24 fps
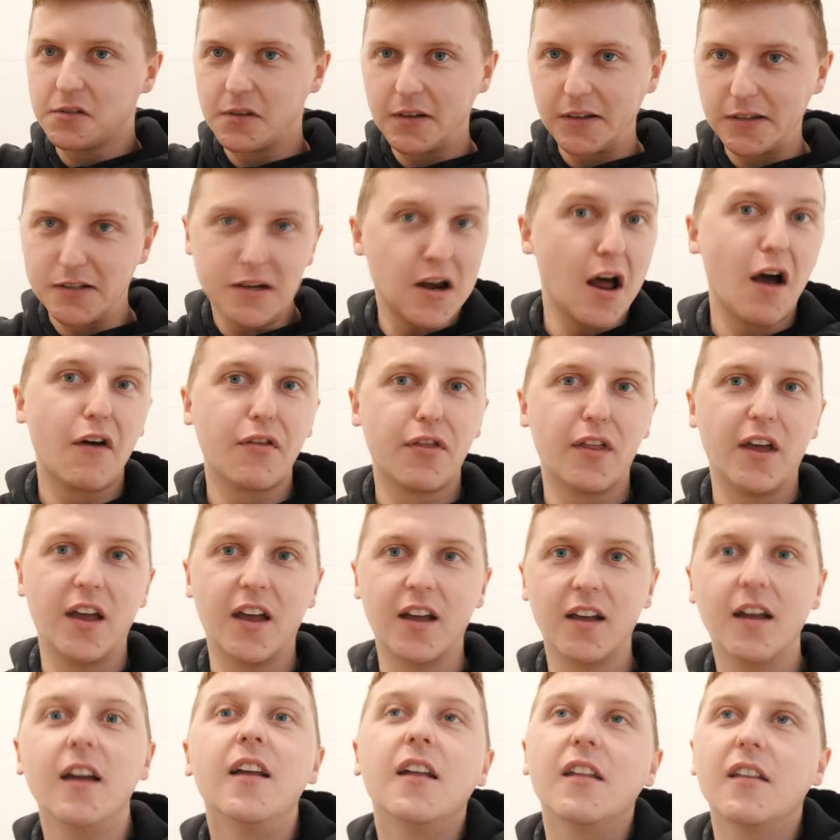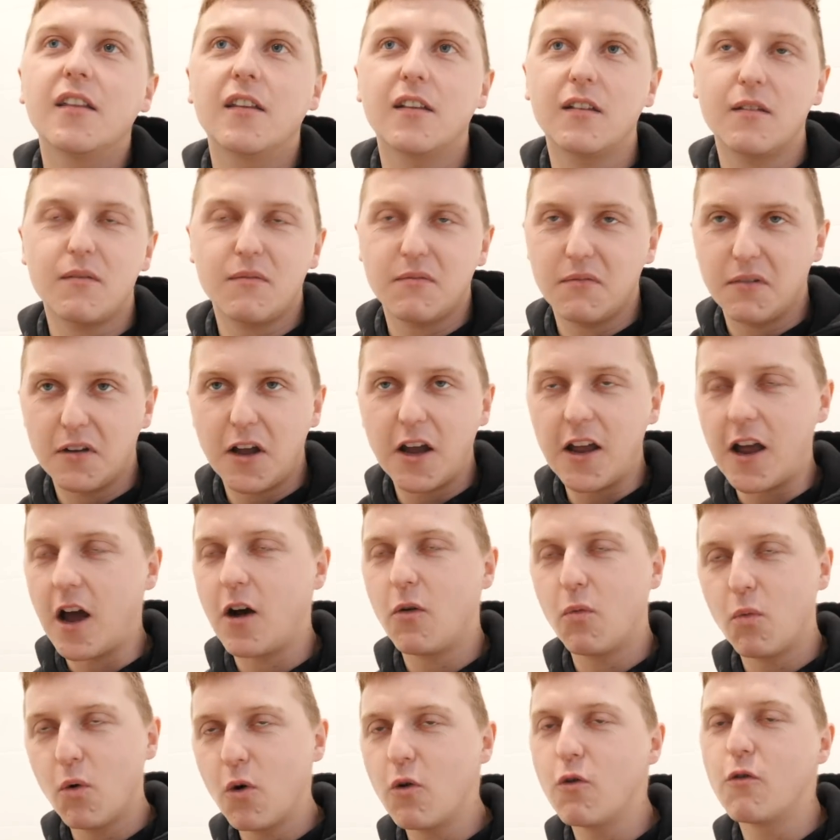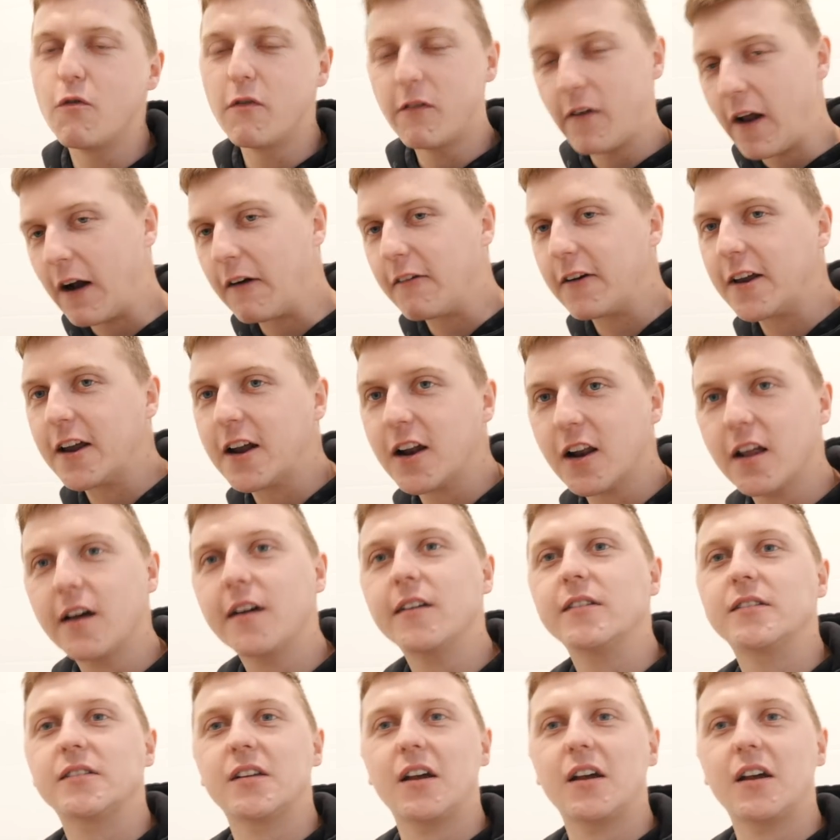you there's nothing. There's like a wall very close,